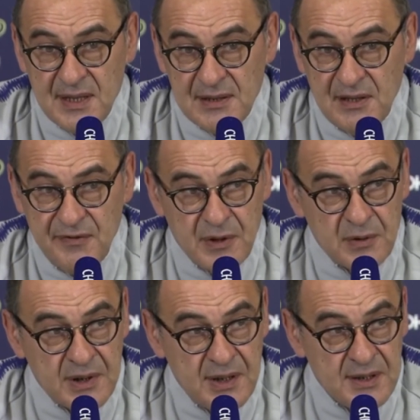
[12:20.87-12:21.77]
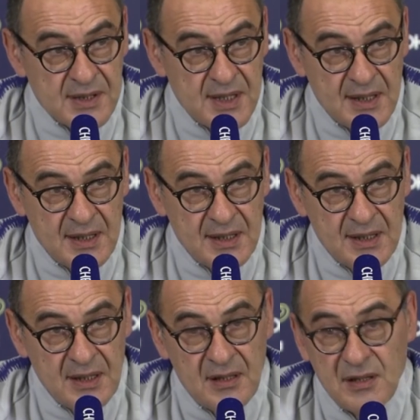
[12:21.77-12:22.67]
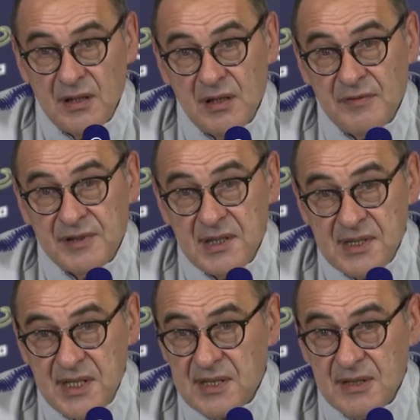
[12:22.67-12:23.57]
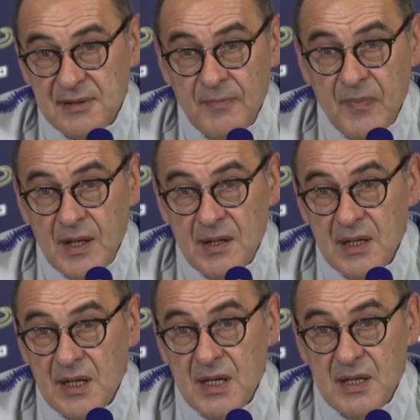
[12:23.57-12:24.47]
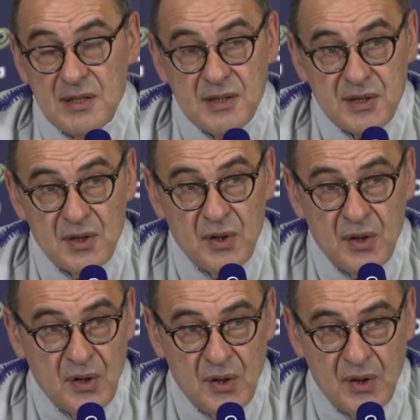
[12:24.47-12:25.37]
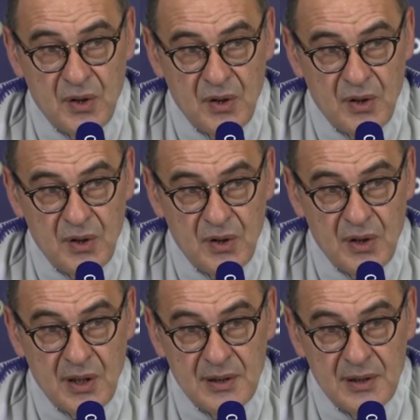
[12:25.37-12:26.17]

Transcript: difficulties of the season. So